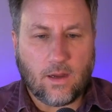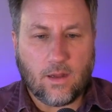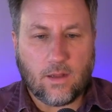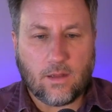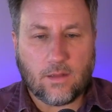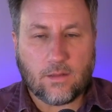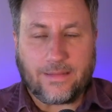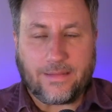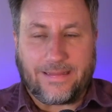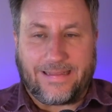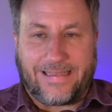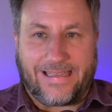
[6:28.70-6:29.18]

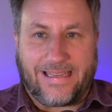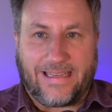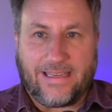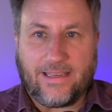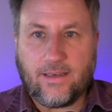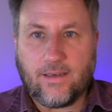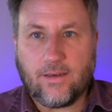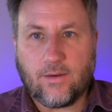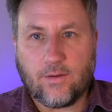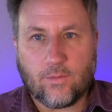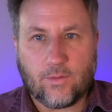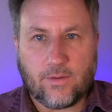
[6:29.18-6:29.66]

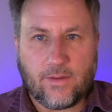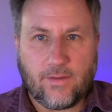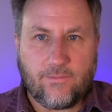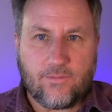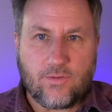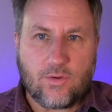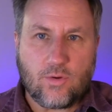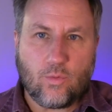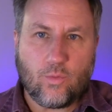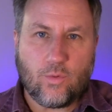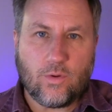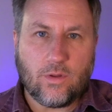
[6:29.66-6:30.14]
lean, if
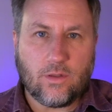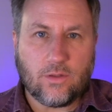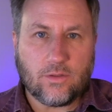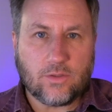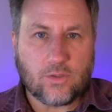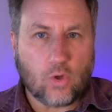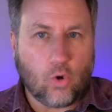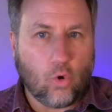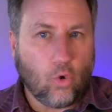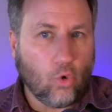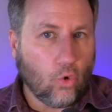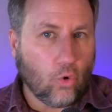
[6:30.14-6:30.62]
you will,
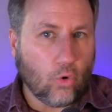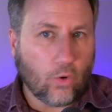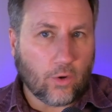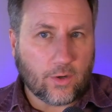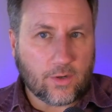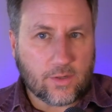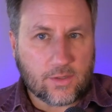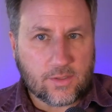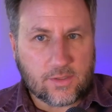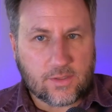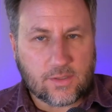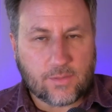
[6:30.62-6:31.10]

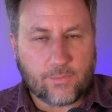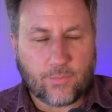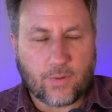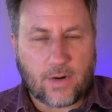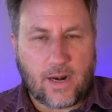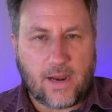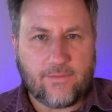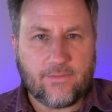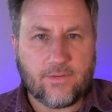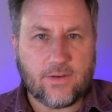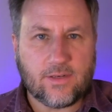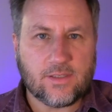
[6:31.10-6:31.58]
towards
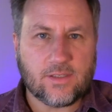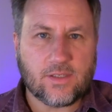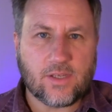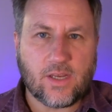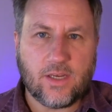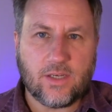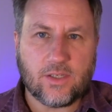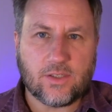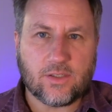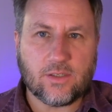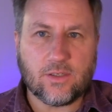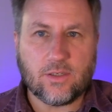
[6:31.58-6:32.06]

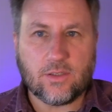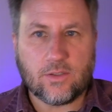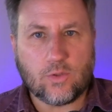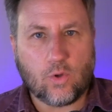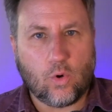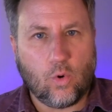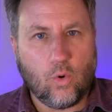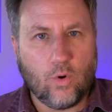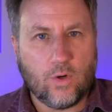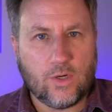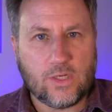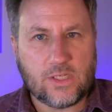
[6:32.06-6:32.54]
privatization,
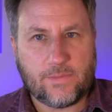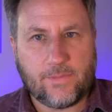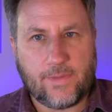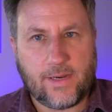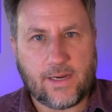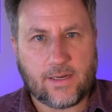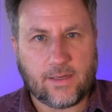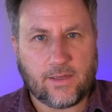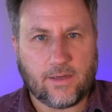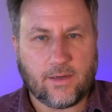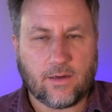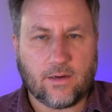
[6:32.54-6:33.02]
towards
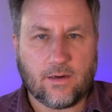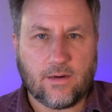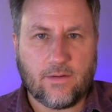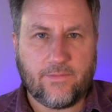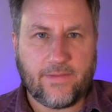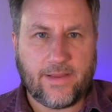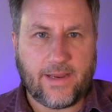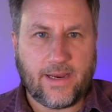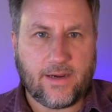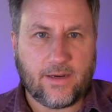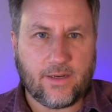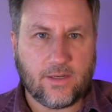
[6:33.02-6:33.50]
Medicare
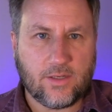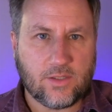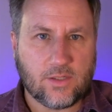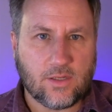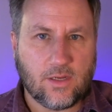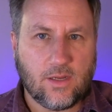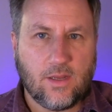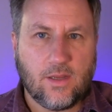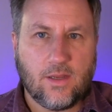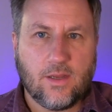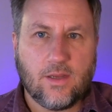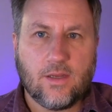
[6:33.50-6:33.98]
Advantage,
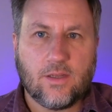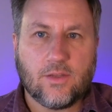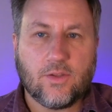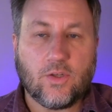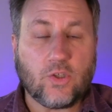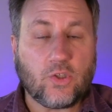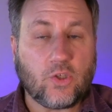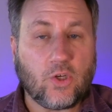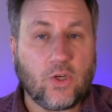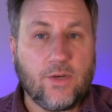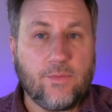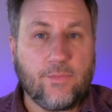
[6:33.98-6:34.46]

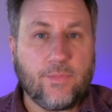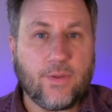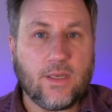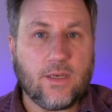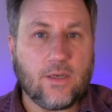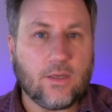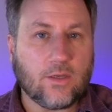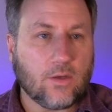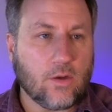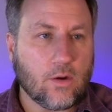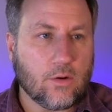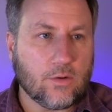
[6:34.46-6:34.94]
there could be
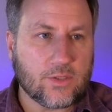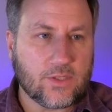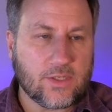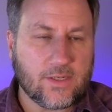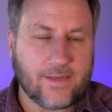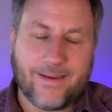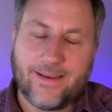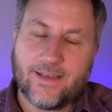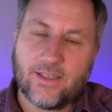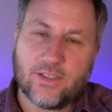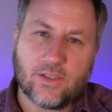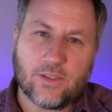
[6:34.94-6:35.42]

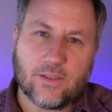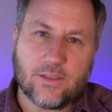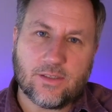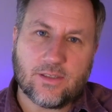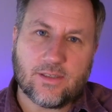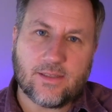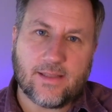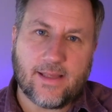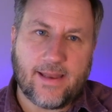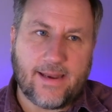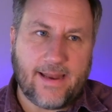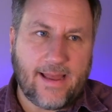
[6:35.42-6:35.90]

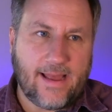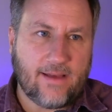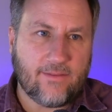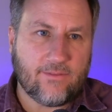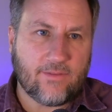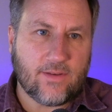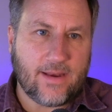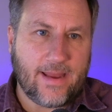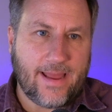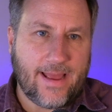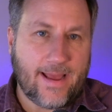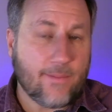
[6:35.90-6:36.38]
negotiations that
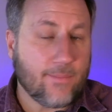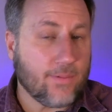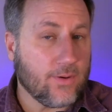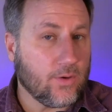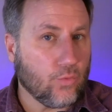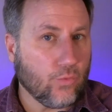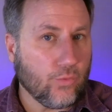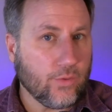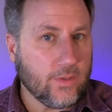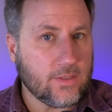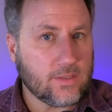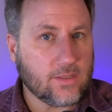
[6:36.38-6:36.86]
haven't
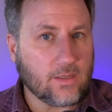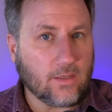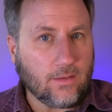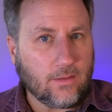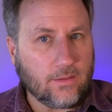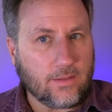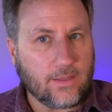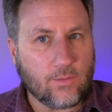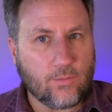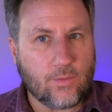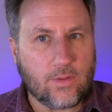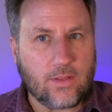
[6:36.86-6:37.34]
happened
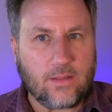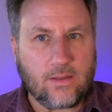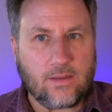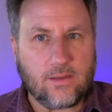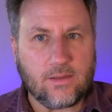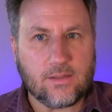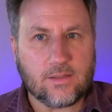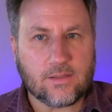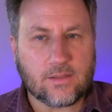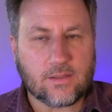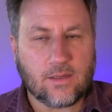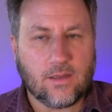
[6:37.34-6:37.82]
recently with
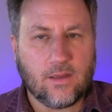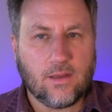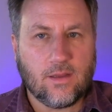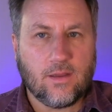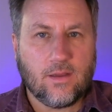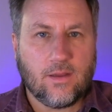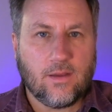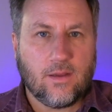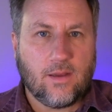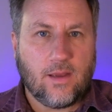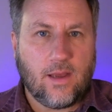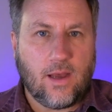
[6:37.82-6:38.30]
these
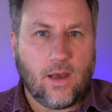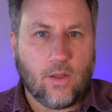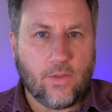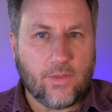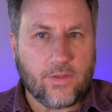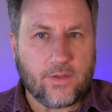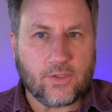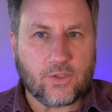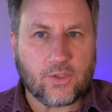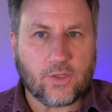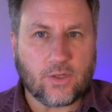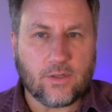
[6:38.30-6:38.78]
health
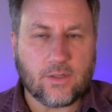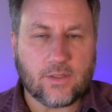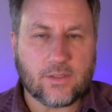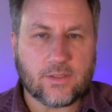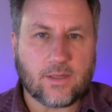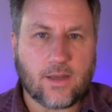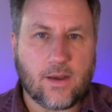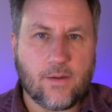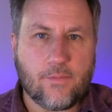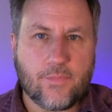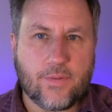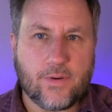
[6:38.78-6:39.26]
insurance
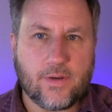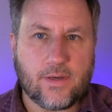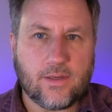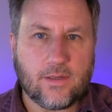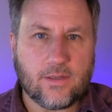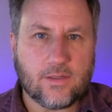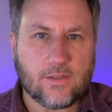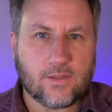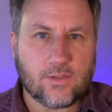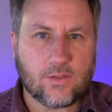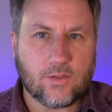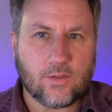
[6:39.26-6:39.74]

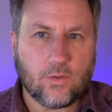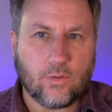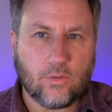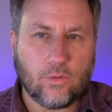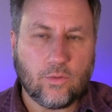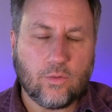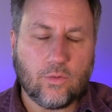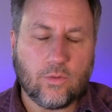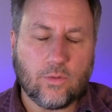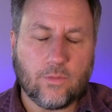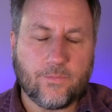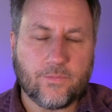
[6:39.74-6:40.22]
companies
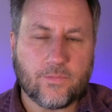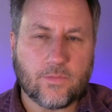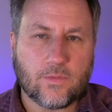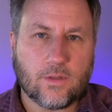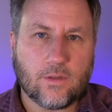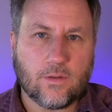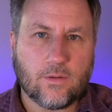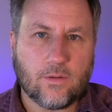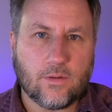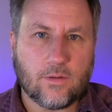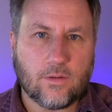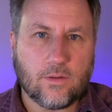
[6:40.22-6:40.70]
to
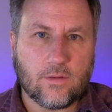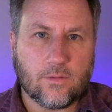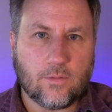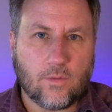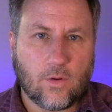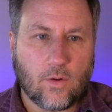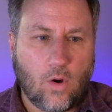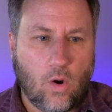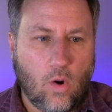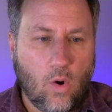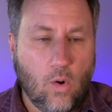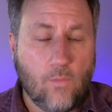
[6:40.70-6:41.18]

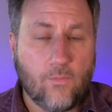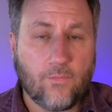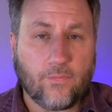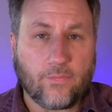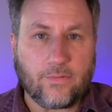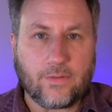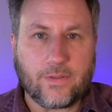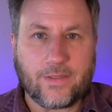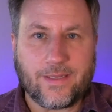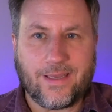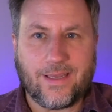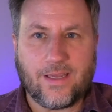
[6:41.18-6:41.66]

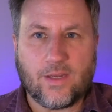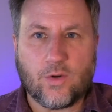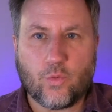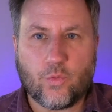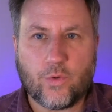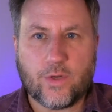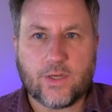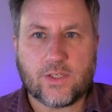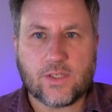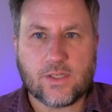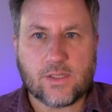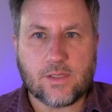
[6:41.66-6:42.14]
hopefully
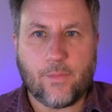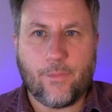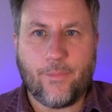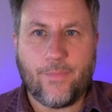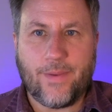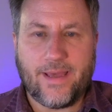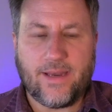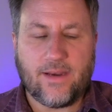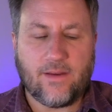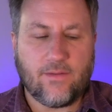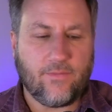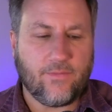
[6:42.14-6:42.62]
enrich the
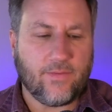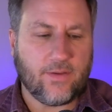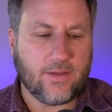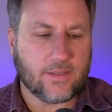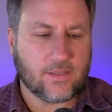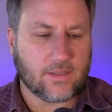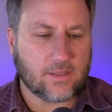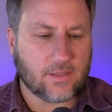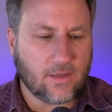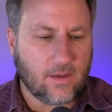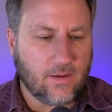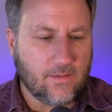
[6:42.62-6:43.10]

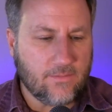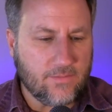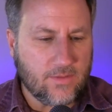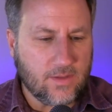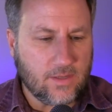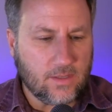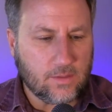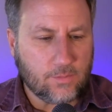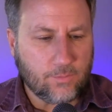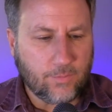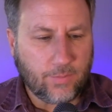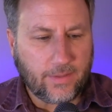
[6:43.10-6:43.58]
benefits of
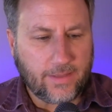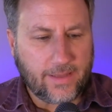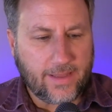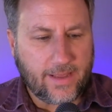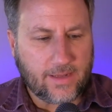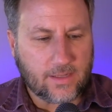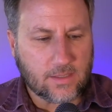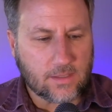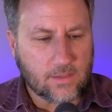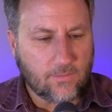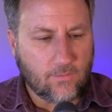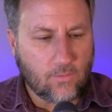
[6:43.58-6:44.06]
these
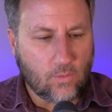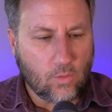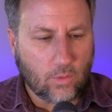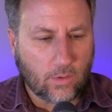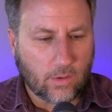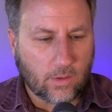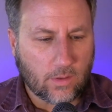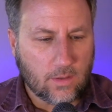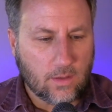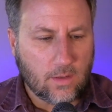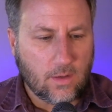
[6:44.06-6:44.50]
plans for